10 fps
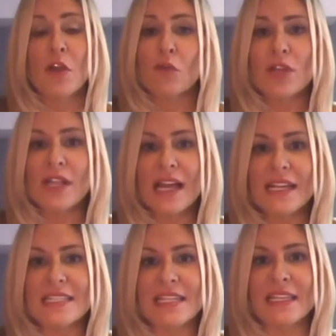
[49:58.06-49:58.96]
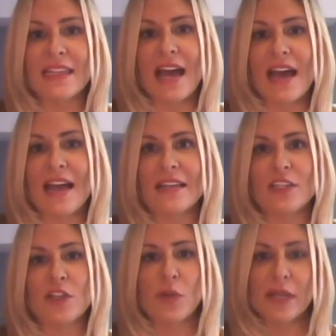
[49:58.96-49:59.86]
realizing
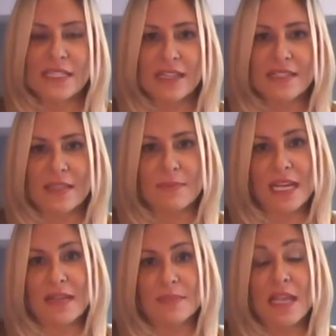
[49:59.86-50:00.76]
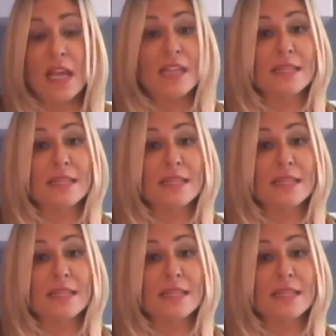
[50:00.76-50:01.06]
that, it does sometimes